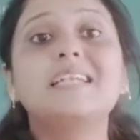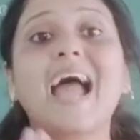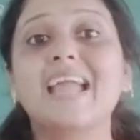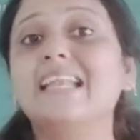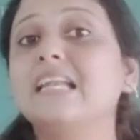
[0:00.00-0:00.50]

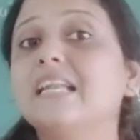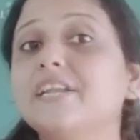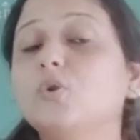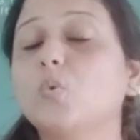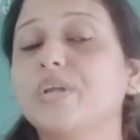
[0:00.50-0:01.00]

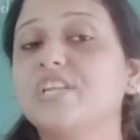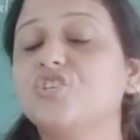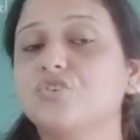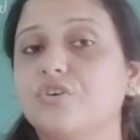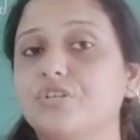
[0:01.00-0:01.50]
tightly to
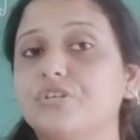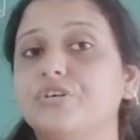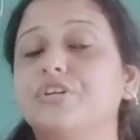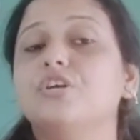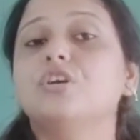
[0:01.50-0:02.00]
each
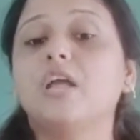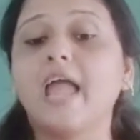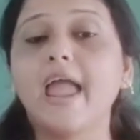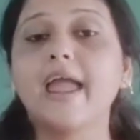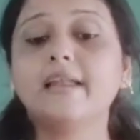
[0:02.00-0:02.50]
other
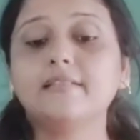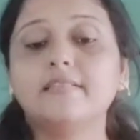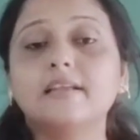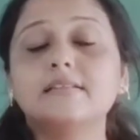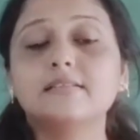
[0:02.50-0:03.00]

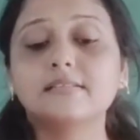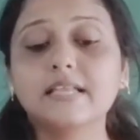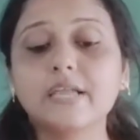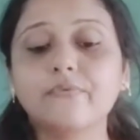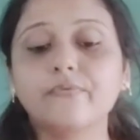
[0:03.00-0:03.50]
and their
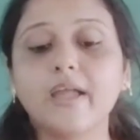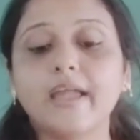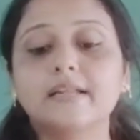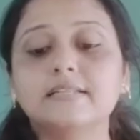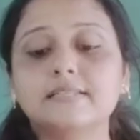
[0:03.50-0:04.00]
shape
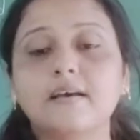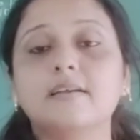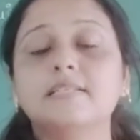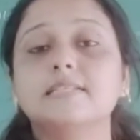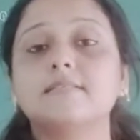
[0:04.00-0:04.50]
and
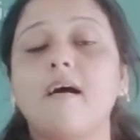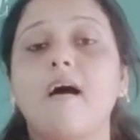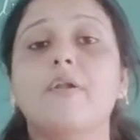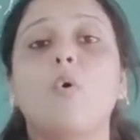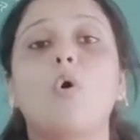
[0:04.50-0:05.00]
size
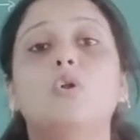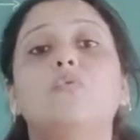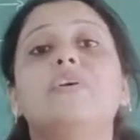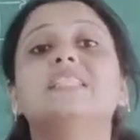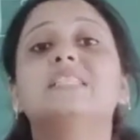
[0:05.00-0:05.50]
are
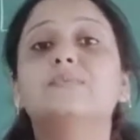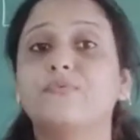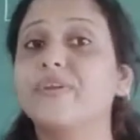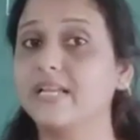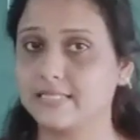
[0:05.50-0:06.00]
always
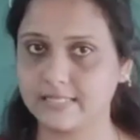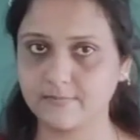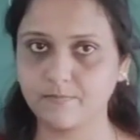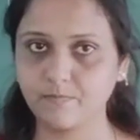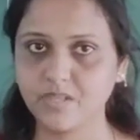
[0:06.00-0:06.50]

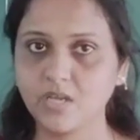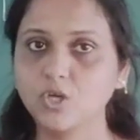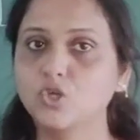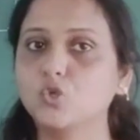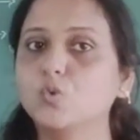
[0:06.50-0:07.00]
fixed.
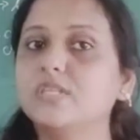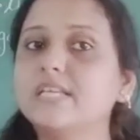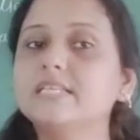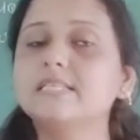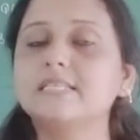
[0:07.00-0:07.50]
So
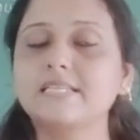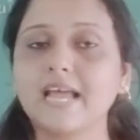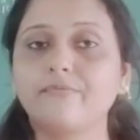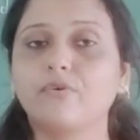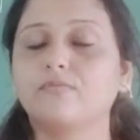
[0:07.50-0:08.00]
this
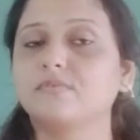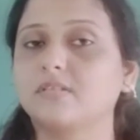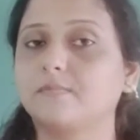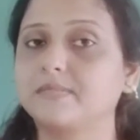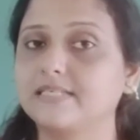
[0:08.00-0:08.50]
type of
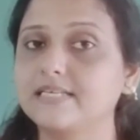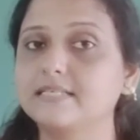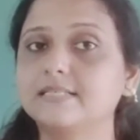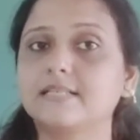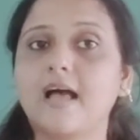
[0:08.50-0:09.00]

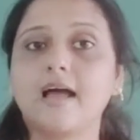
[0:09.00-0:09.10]
substance